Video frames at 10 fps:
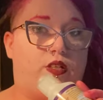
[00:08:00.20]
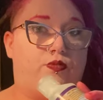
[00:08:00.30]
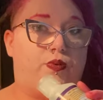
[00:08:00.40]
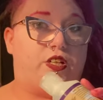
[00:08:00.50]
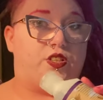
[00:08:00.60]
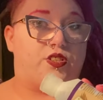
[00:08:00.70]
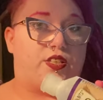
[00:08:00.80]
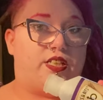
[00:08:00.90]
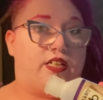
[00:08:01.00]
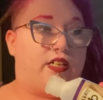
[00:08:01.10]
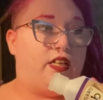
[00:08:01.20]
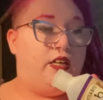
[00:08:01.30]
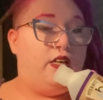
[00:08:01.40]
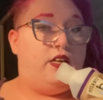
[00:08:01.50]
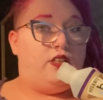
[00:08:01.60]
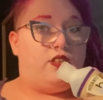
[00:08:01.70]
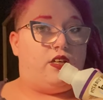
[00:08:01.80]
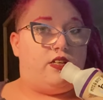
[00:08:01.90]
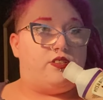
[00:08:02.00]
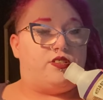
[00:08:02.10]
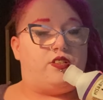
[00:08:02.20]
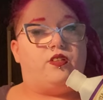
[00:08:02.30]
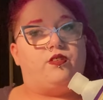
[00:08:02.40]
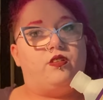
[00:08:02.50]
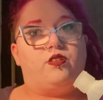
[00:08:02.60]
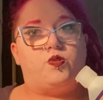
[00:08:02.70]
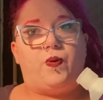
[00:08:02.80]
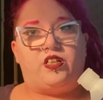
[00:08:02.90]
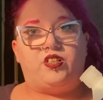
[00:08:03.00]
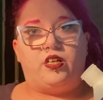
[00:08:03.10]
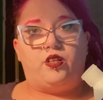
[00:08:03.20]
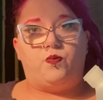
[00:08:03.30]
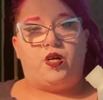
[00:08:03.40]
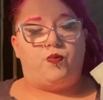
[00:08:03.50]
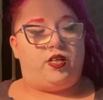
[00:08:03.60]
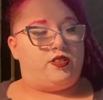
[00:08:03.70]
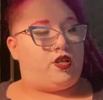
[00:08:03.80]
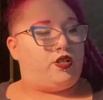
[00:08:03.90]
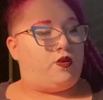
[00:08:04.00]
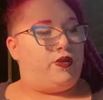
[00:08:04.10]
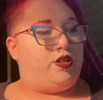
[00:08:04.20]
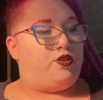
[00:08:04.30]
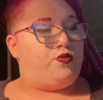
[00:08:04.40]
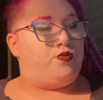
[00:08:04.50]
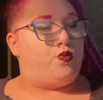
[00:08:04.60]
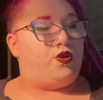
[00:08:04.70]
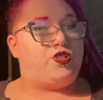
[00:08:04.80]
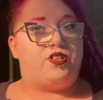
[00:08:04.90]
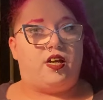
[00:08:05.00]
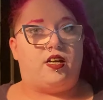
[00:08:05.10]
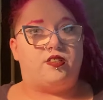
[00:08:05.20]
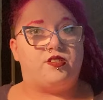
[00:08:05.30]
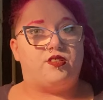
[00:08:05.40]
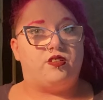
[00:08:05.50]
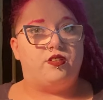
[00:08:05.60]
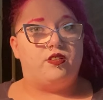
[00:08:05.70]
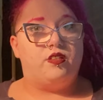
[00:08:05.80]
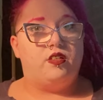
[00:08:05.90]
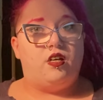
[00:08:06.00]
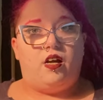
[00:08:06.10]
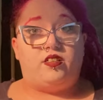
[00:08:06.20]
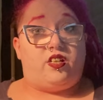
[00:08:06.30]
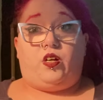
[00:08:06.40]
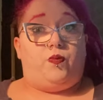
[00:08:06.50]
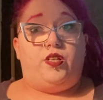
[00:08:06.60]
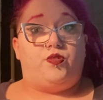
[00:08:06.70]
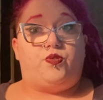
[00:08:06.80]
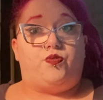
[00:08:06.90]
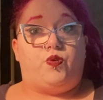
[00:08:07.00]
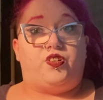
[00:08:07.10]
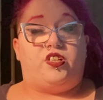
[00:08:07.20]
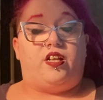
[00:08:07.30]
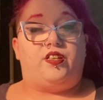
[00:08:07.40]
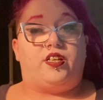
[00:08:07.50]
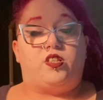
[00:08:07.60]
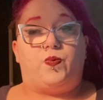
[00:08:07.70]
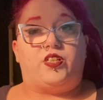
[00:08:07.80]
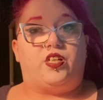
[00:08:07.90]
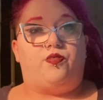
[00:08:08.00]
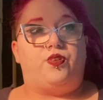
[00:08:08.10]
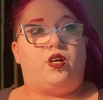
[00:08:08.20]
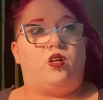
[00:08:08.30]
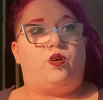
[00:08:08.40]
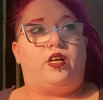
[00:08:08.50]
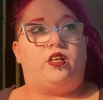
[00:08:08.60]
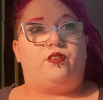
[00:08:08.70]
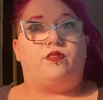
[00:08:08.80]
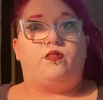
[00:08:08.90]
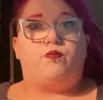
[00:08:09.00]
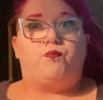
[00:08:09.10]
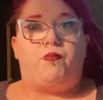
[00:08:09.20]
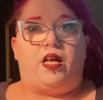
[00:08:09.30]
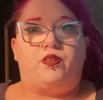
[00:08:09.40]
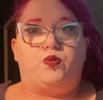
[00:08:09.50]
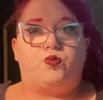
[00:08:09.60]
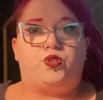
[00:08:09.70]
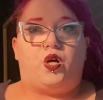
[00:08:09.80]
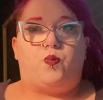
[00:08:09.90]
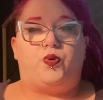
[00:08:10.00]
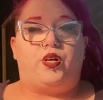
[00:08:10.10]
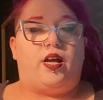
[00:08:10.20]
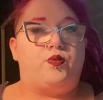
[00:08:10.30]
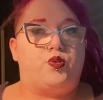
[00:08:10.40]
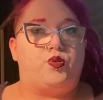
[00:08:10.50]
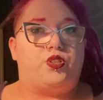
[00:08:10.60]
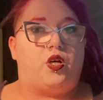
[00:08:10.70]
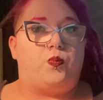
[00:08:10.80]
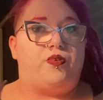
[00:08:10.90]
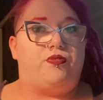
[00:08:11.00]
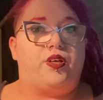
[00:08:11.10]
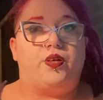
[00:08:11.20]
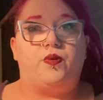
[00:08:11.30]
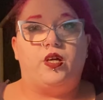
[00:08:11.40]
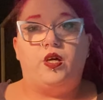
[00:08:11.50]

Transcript: off, because I think that it's, especially at the moment, that's going to come in useful for washing your hands. It's going to come in useful for washing anything, especially if you've got like a manual job or an outdoor job, if you're